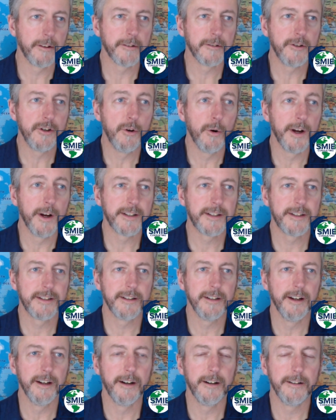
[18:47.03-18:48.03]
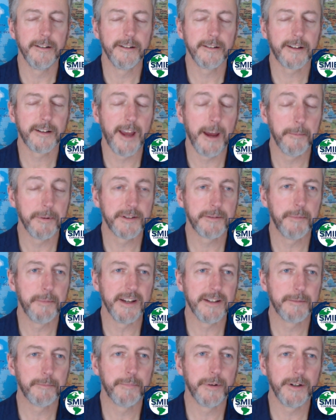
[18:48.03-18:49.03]
U.S.
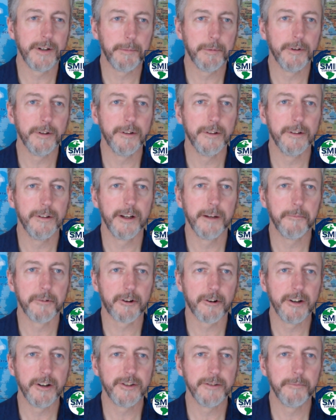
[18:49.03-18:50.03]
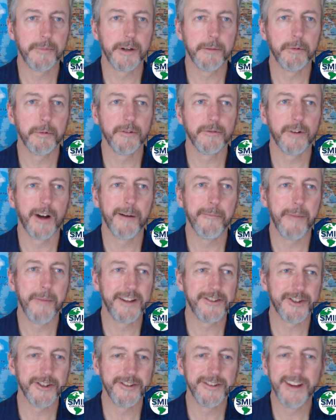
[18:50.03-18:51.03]
Campus-based people, immigration people,
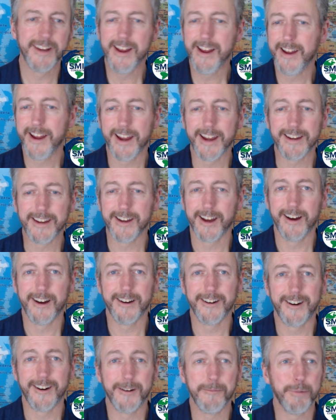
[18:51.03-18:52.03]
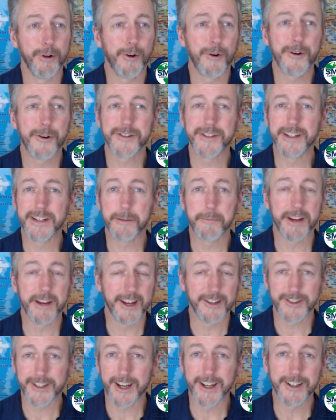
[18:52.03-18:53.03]
mentioned, hey, employers need to be
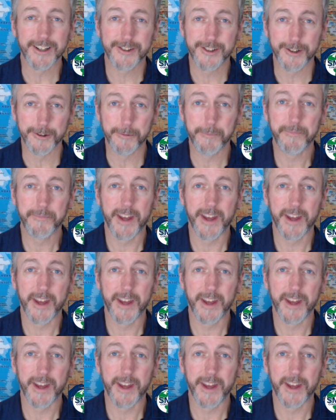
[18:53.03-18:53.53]
educated too.